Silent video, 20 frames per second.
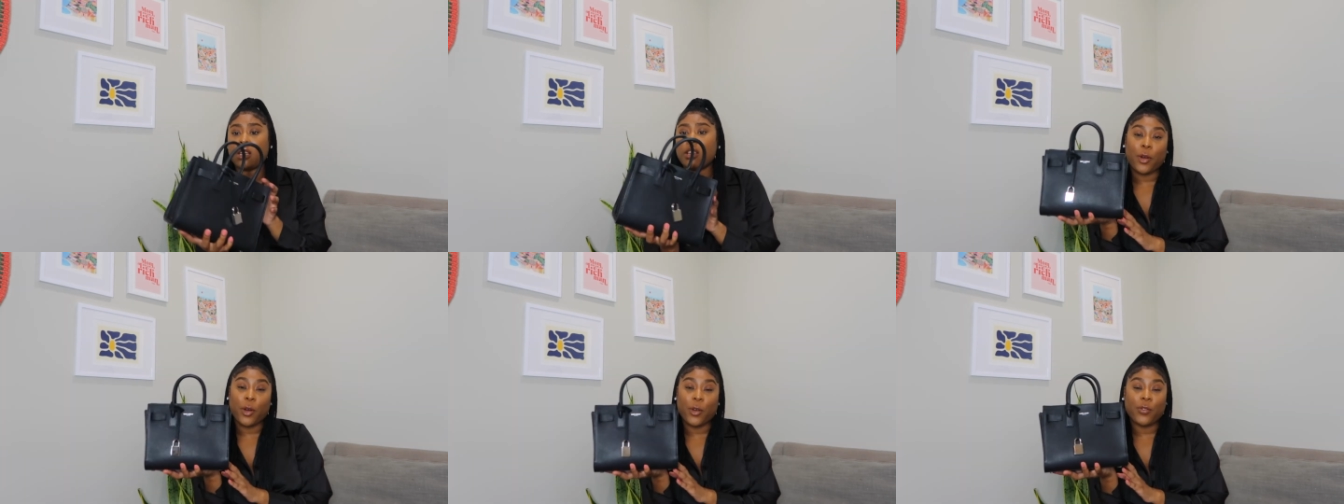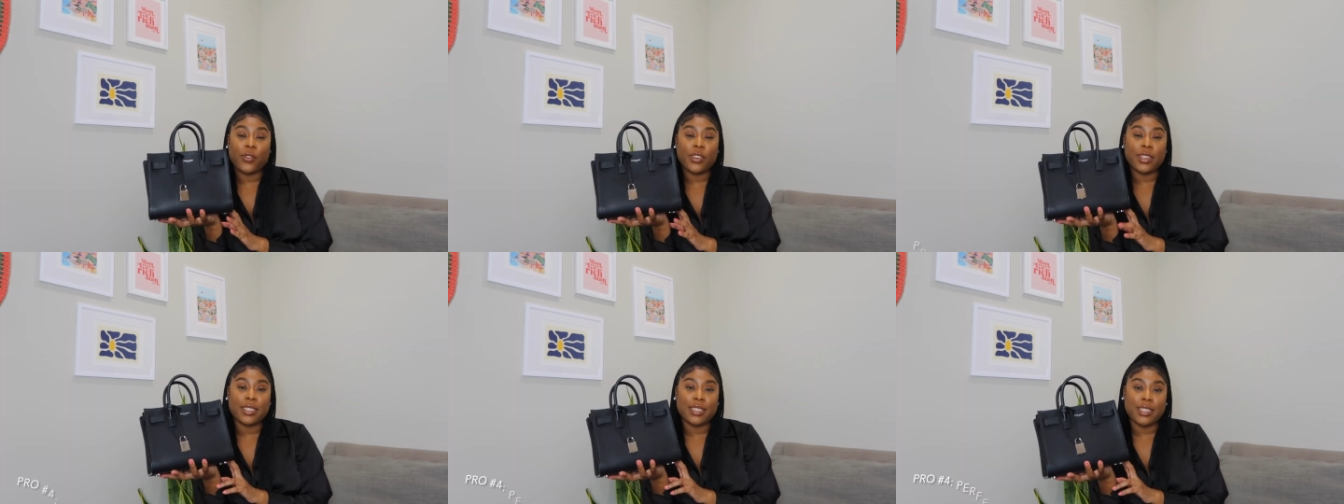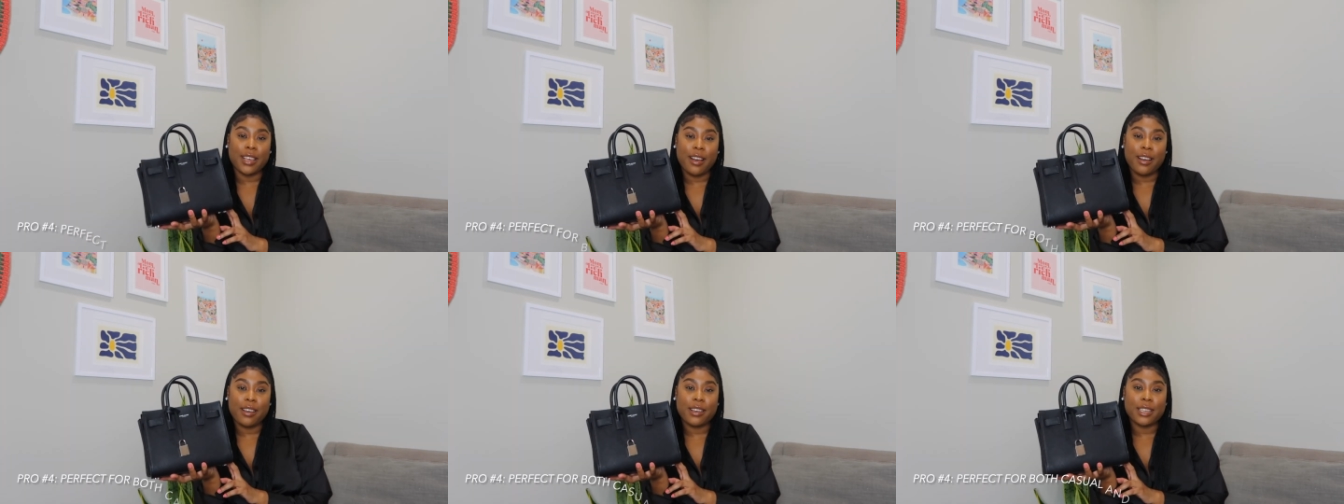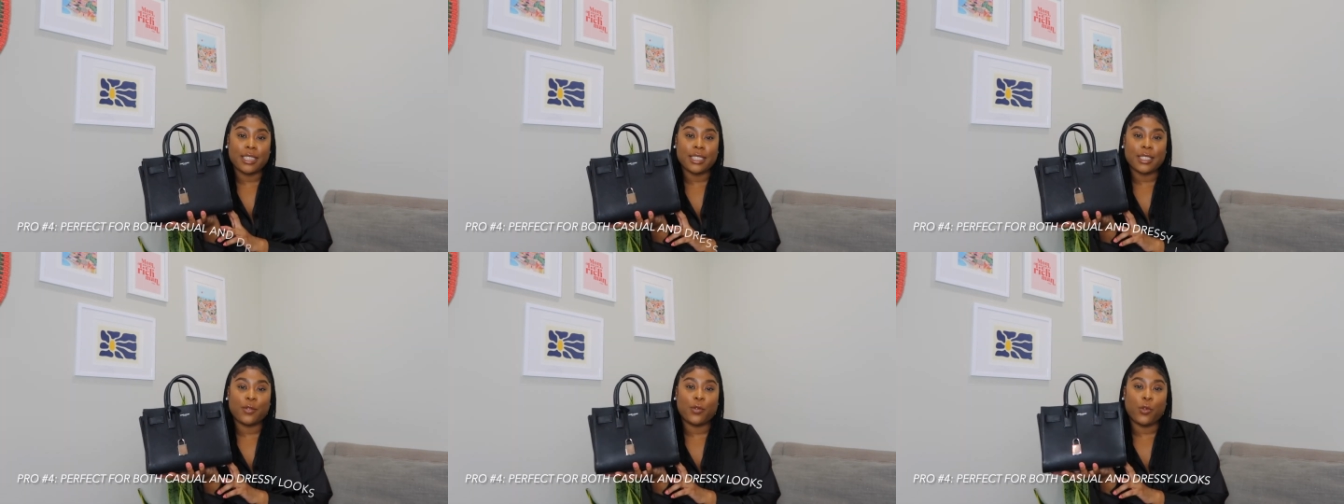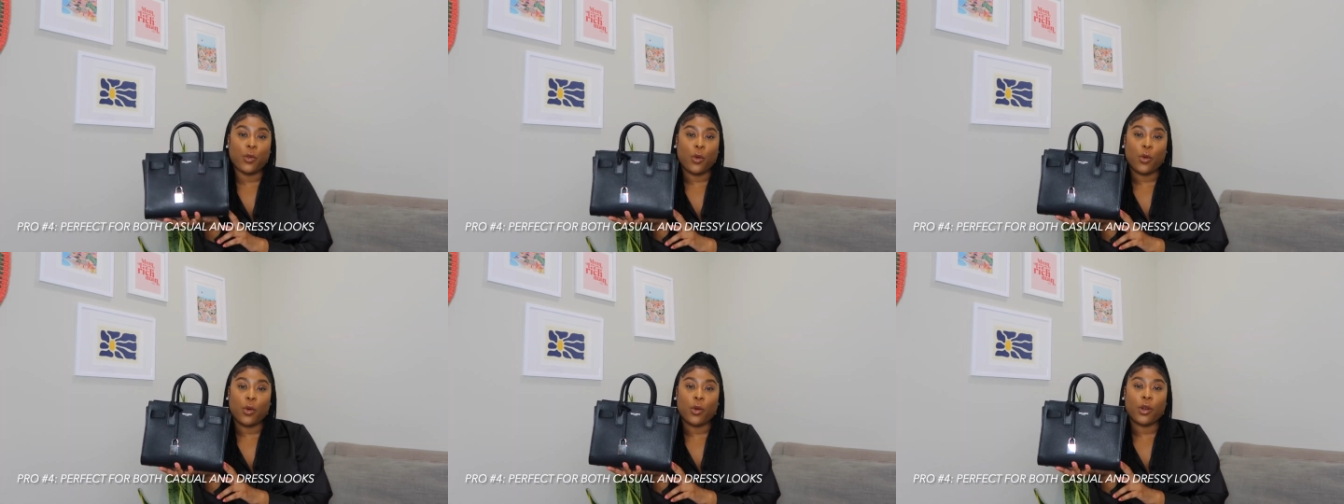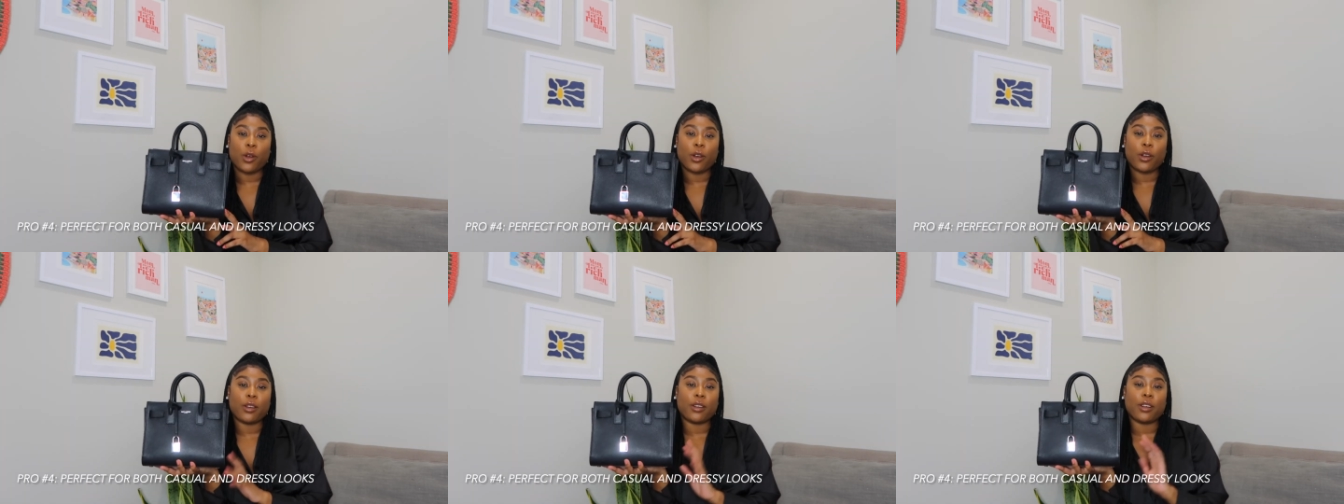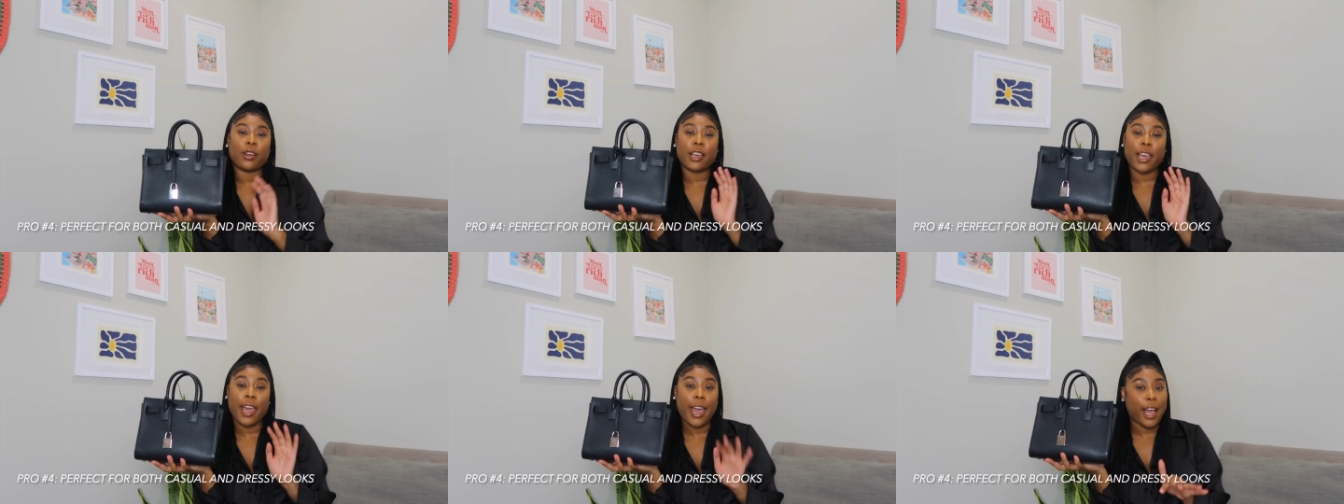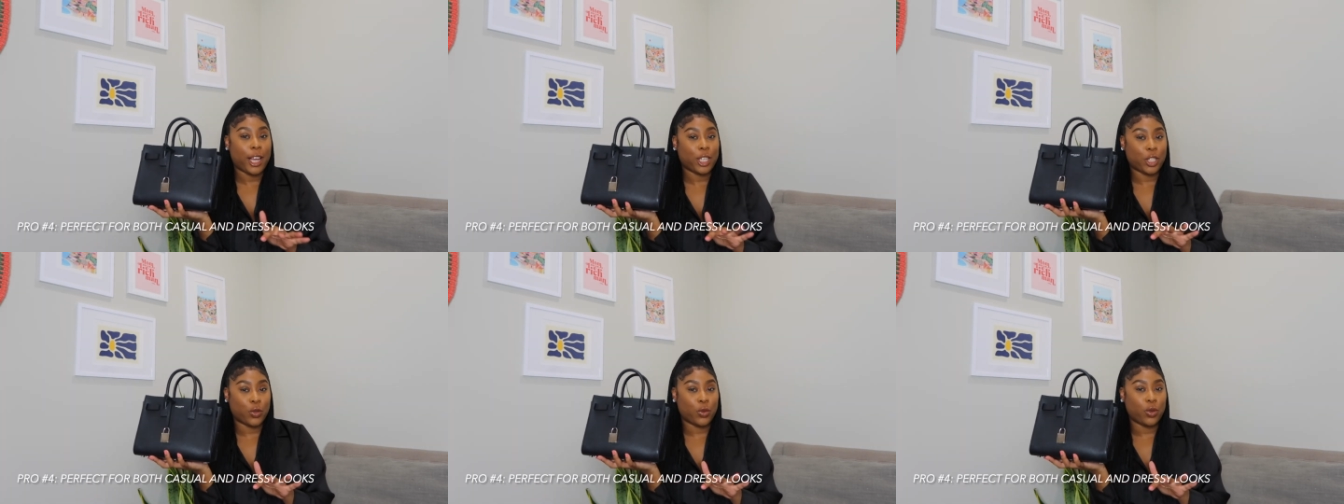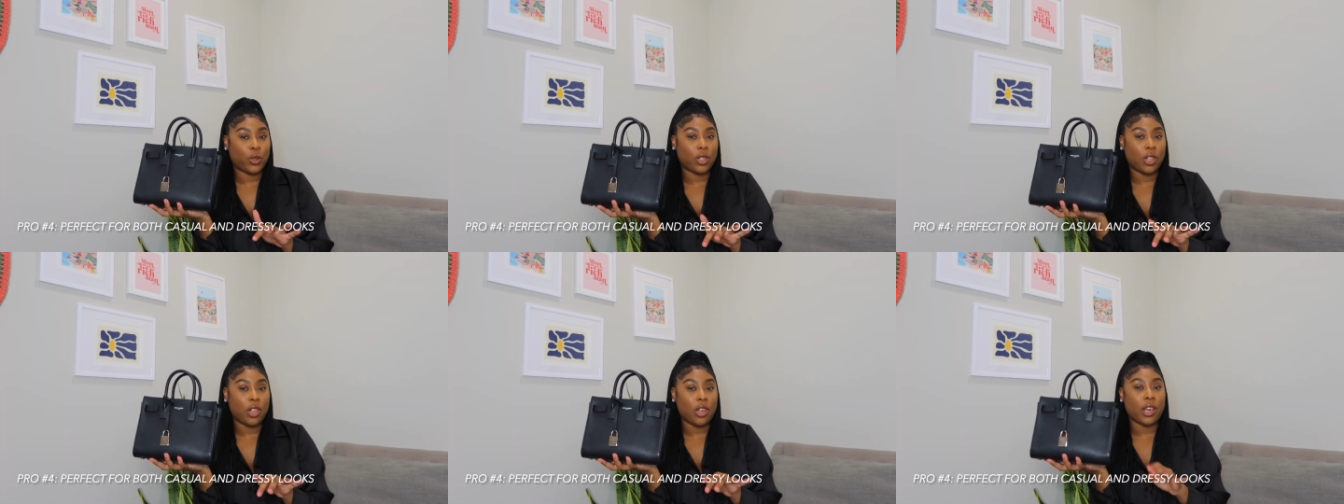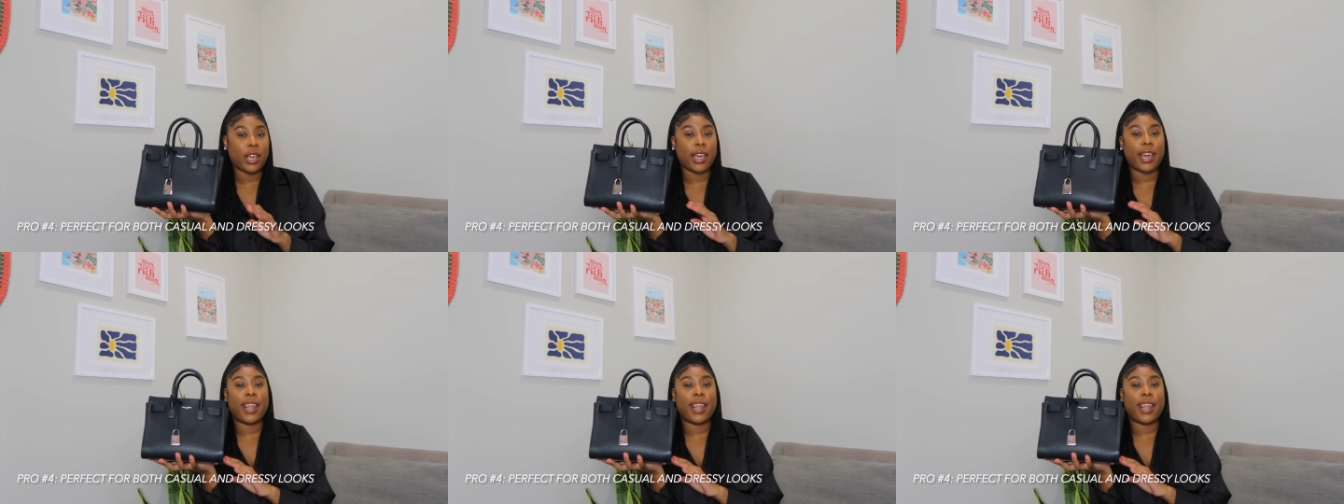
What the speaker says: Perfect size for casual look,